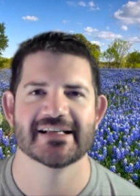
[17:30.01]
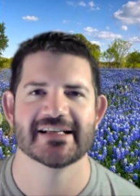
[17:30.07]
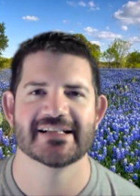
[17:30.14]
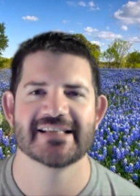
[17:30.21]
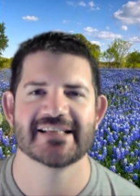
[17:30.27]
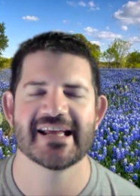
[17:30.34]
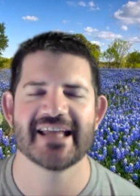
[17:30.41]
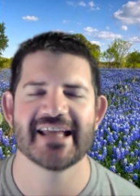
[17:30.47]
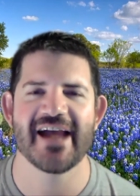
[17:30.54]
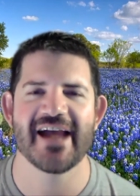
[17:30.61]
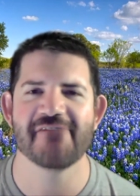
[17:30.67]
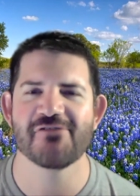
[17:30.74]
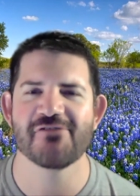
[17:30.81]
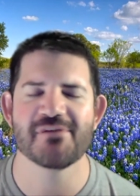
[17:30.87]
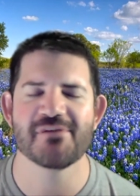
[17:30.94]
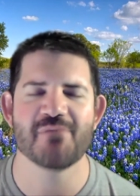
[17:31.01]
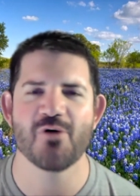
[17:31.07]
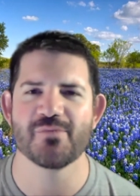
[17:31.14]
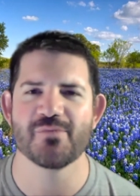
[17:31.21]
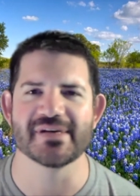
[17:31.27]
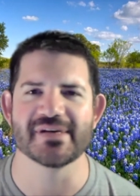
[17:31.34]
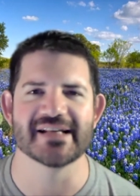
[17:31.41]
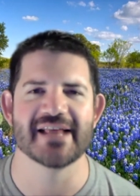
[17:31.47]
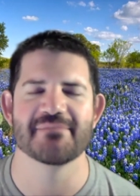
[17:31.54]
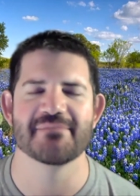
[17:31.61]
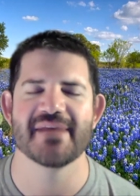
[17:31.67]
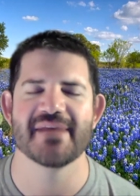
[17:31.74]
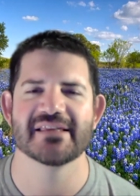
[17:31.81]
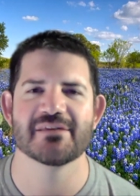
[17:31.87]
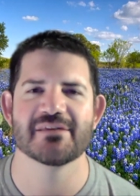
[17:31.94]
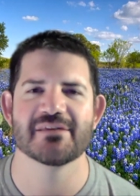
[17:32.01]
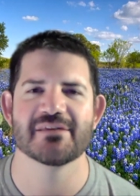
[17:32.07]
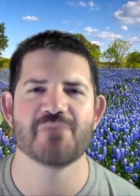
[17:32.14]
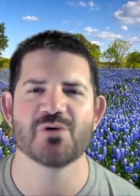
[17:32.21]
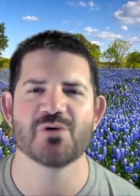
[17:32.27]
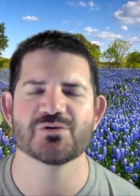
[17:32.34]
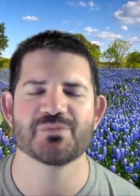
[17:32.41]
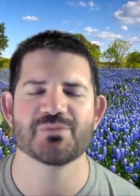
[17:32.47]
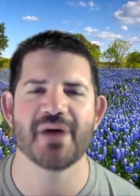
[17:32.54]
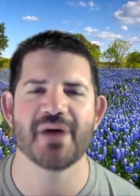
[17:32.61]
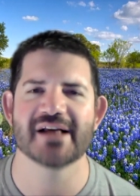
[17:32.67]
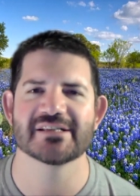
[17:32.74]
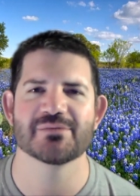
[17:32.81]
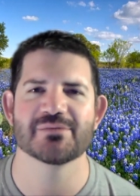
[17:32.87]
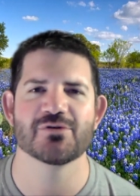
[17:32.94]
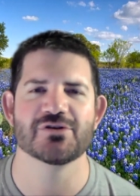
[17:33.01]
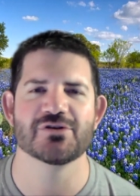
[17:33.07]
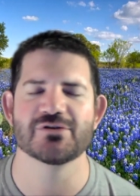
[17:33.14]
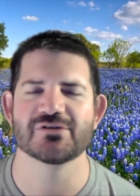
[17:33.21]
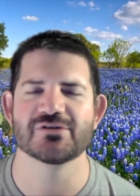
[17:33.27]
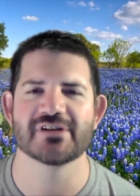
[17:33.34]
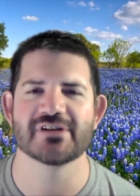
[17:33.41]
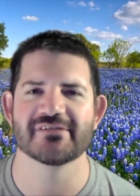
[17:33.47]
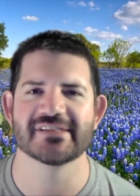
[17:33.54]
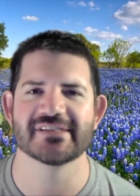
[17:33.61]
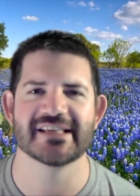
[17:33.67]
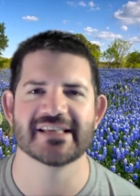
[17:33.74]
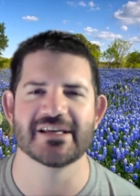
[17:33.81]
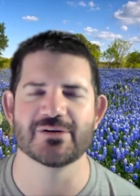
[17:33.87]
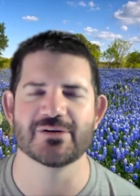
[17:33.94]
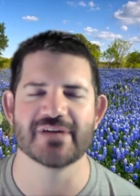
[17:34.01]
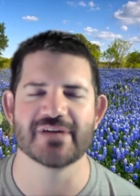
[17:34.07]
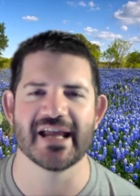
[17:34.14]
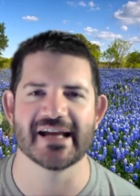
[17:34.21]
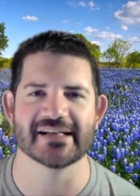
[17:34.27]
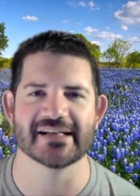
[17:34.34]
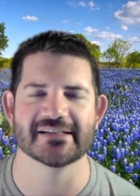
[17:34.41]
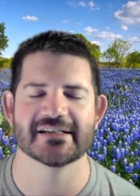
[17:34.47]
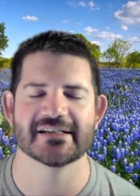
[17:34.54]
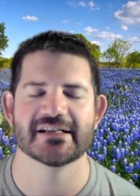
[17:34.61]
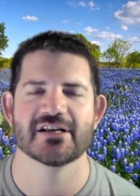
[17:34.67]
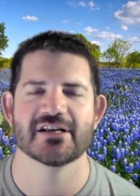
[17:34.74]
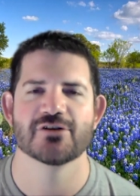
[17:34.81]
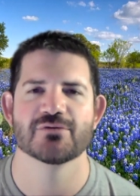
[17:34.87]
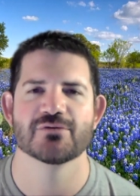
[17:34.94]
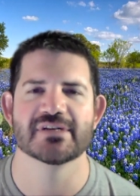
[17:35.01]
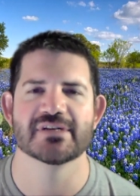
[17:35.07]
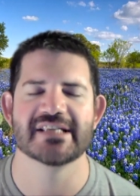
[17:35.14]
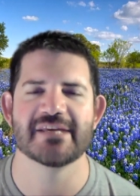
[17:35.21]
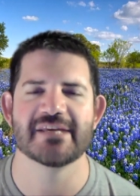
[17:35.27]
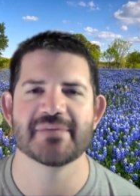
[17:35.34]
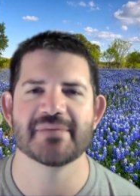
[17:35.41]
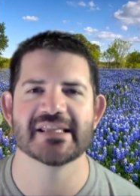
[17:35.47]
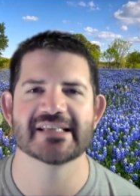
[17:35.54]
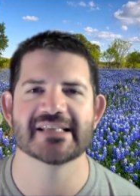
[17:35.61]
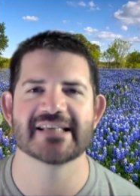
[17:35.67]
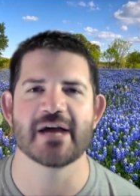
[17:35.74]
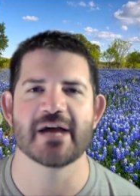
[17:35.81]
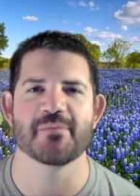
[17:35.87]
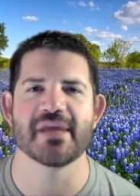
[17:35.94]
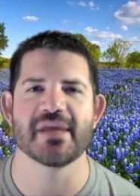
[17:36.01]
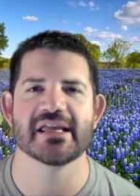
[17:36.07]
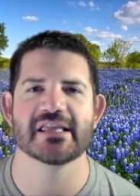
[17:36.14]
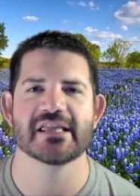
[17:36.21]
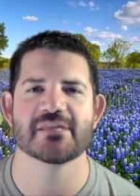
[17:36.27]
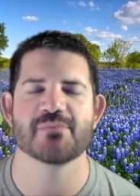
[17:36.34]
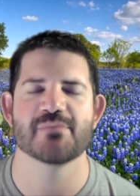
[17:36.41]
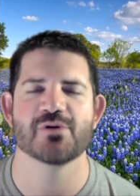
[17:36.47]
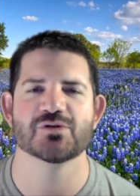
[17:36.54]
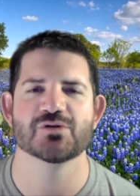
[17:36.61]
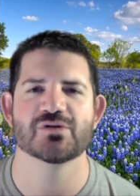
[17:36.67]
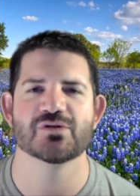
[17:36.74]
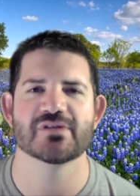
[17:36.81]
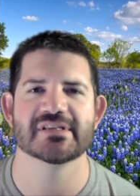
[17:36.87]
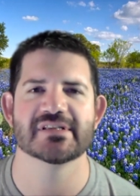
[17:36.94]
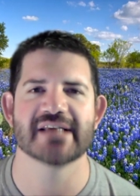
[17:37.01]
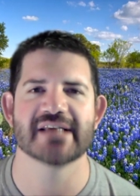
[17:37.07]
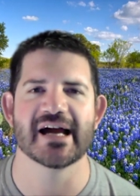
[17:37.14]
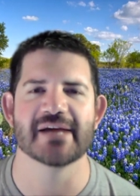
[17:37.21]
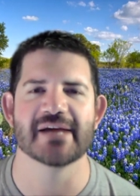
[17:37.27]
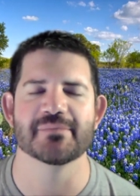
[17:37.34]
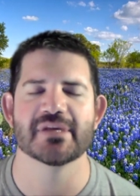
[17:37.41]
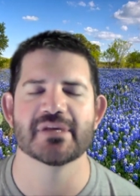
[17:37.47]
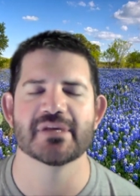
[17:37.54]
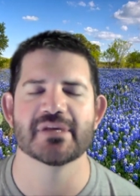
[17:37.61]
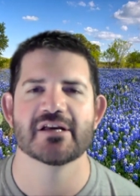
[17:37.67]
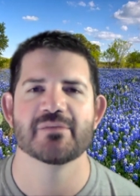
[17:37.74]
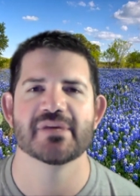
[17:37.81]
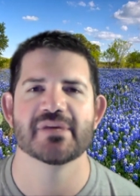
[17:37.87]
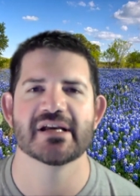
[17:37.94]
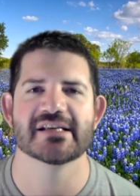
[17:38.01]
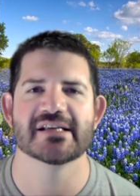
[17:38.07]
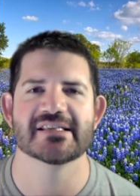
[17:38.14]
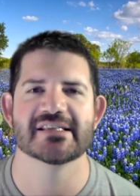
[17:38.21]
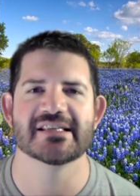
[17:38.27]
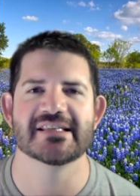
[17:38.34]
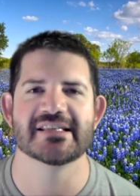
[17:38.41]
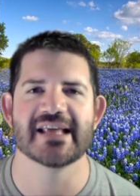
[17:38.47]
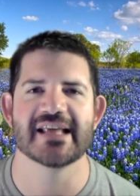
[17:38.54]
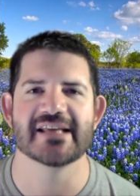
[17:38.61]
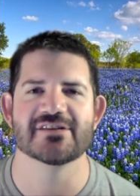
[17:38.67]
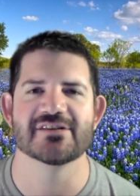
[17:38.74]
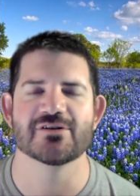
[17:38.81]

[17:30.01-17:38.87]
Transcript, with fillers: Take every moment and make the most possible use of it that you can, redeeming the time, making the most of the time, because the days are